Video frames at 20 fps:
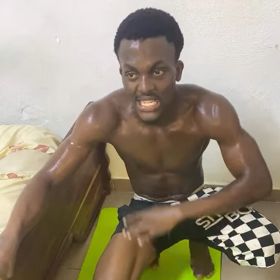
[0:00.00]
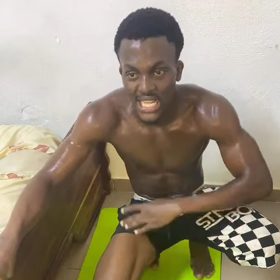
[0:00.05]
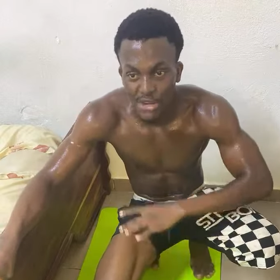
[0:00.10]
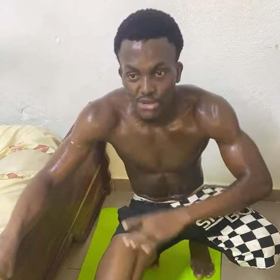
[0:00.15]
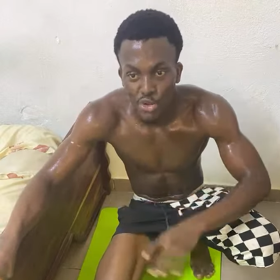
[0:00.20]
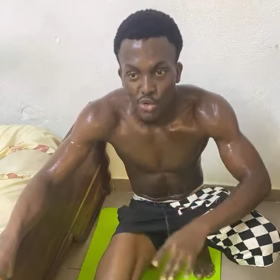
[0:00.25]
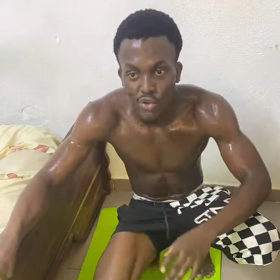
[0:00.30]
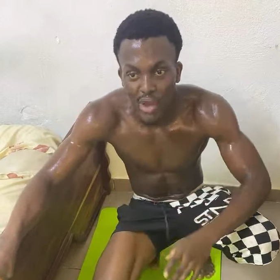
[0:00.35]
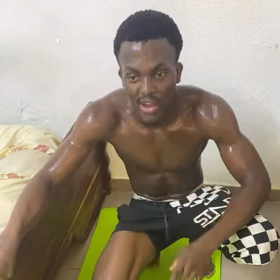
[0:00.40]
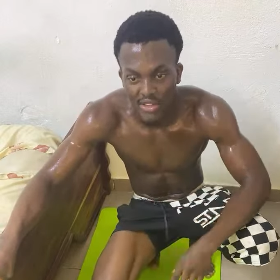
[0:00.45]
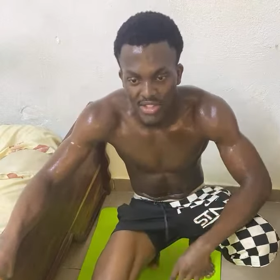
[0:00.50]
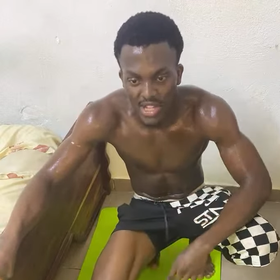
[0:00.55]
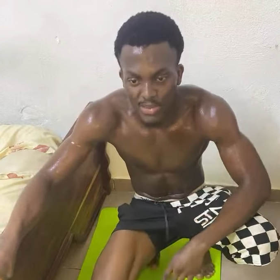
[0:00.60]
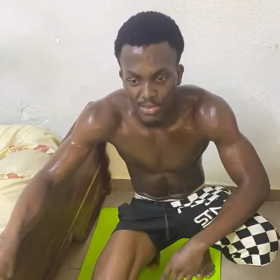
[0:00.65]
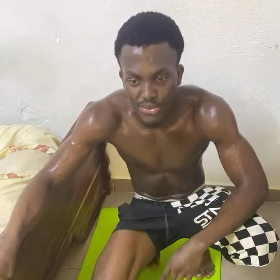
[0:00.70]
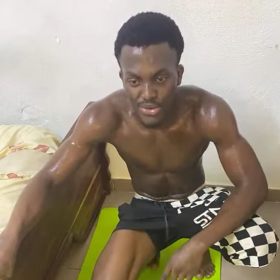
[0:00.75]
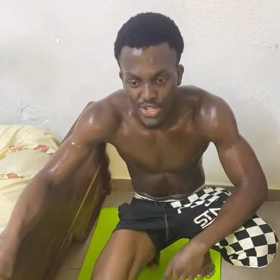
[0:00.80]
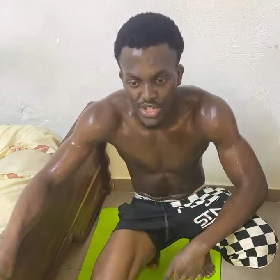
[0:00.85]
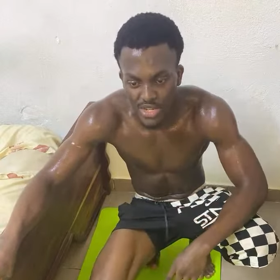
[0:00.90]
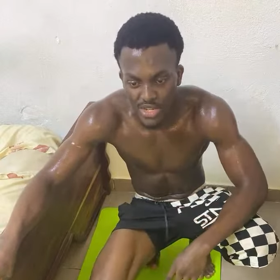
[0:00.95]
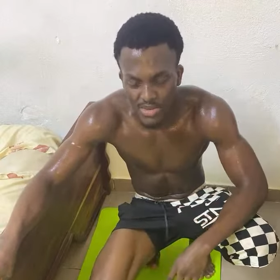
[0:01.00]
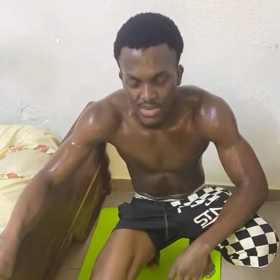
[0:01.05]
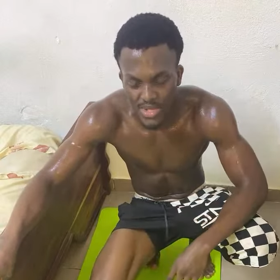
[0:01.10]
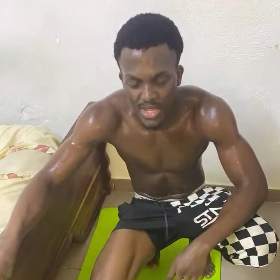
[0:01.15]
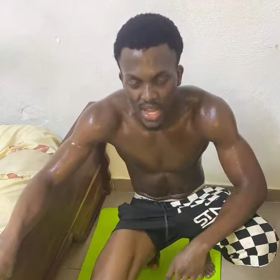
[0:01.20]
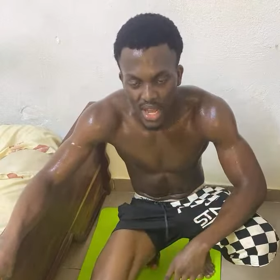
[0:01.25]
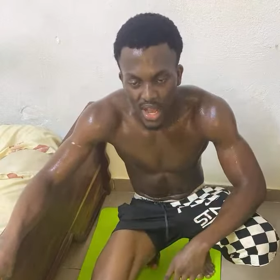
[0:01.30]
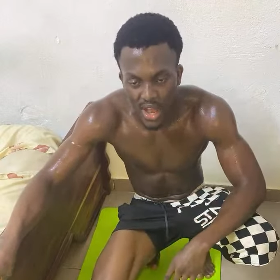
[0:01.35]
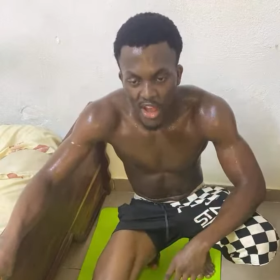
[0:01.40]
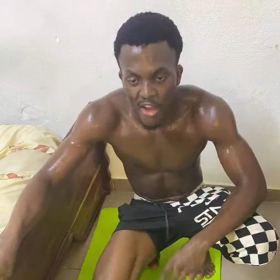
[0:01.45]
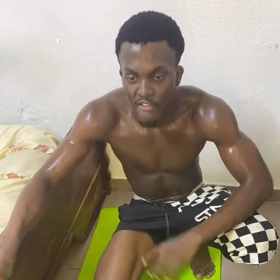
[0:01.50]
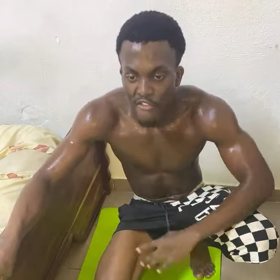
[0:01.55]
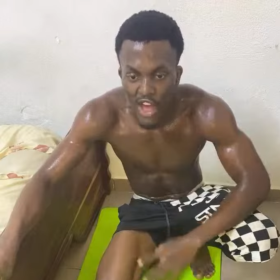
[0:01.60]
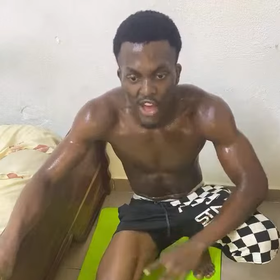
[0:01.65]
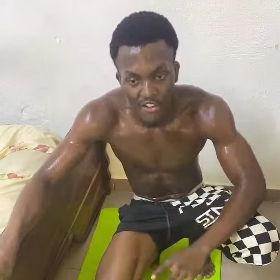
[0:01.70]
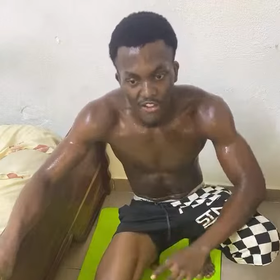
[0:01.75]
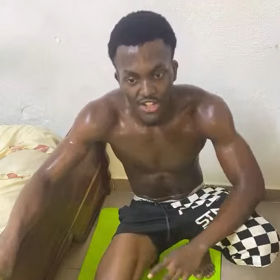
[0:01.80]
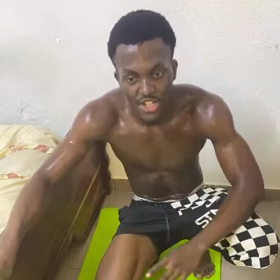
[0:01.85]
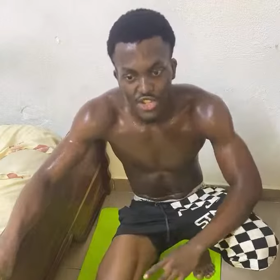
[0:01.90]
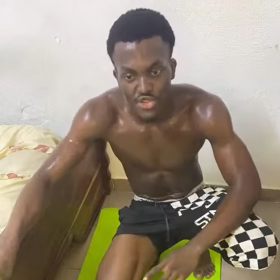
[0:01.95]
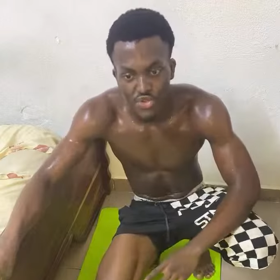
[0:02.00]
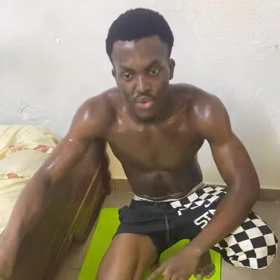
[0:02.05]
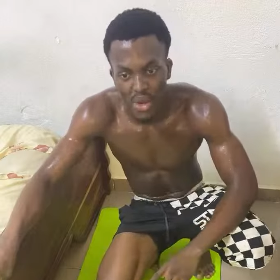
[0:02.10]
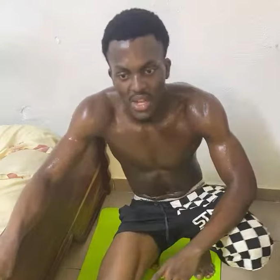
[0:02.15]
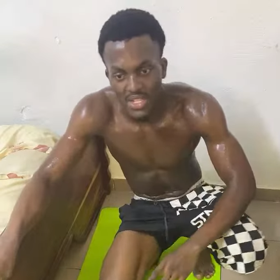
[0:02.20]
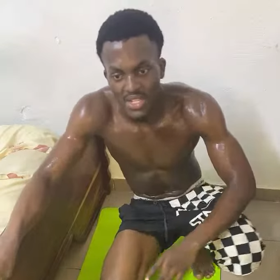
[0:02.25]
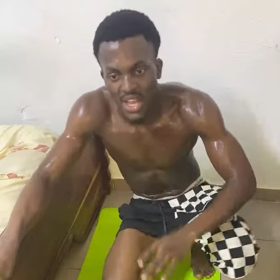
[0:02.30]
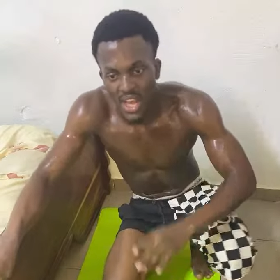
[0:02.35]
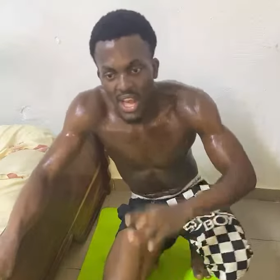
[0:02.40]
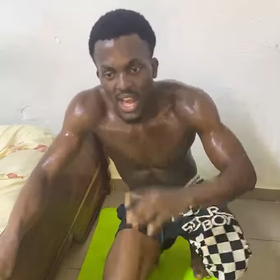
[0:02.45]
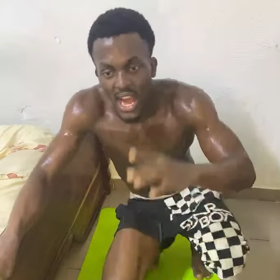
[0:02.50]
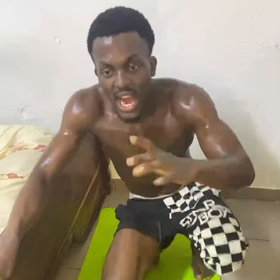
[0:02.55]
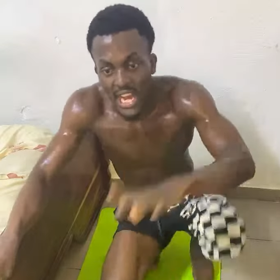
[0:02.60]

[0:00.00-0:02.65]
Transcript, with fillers: I said I'll do 500 push-ups, 500 squats.